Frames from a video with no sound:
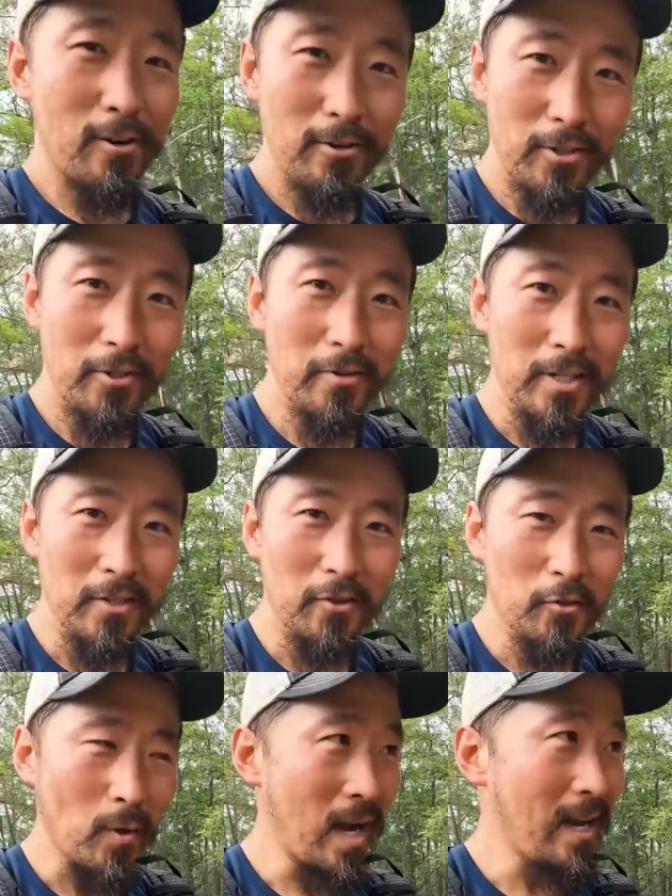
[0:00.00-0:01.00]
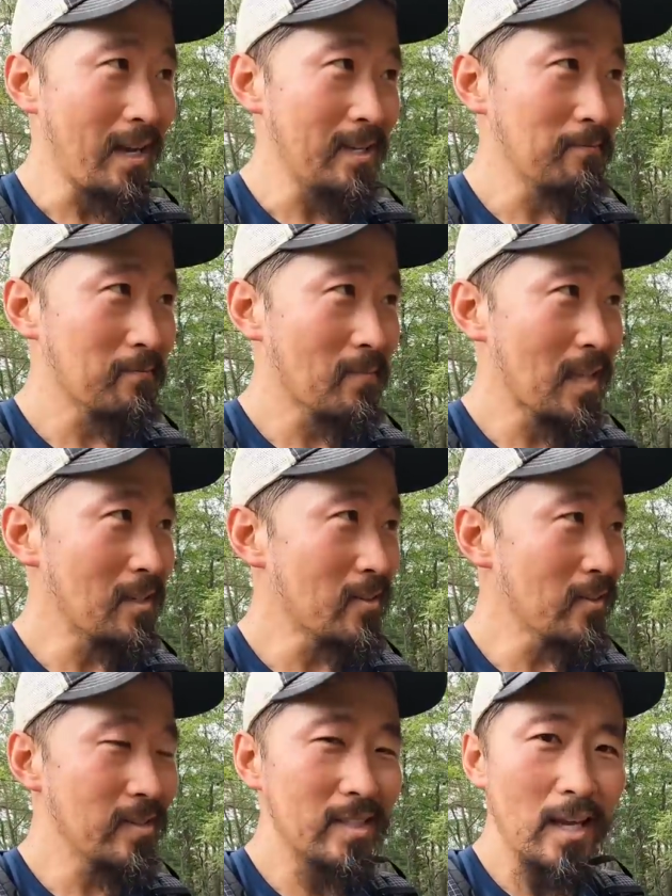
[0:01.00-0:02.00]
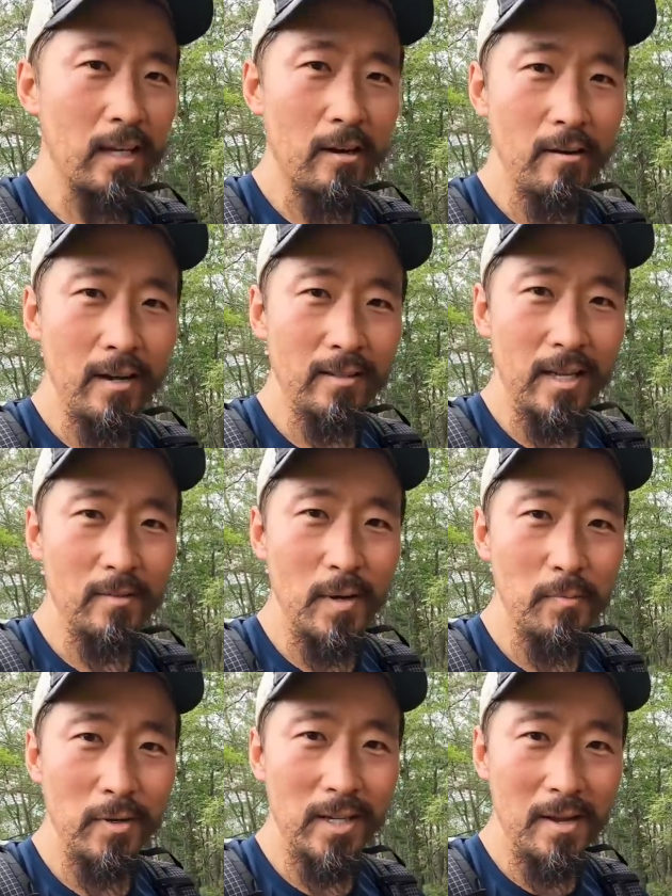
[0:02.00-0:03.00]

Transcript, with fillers: Her shirt is dry. And she was saying, Oh, I thought about